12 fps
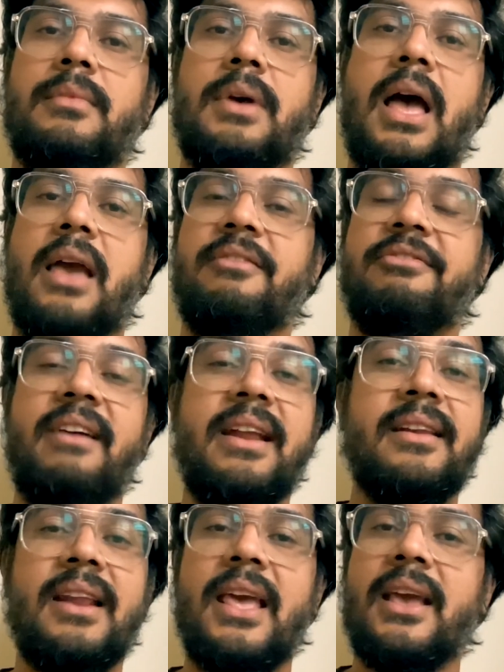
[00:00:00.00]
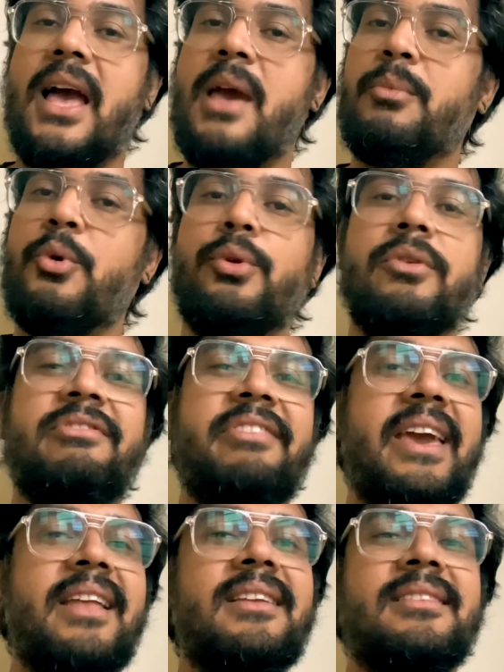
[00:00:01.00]
I felt like I'm going to
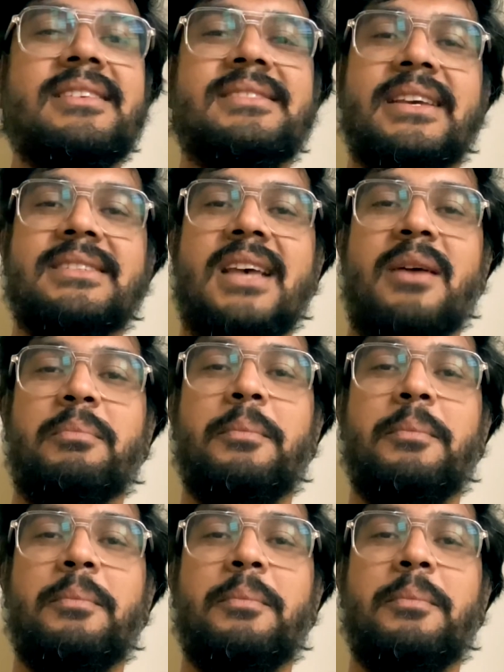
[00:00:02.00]
fail in this exam.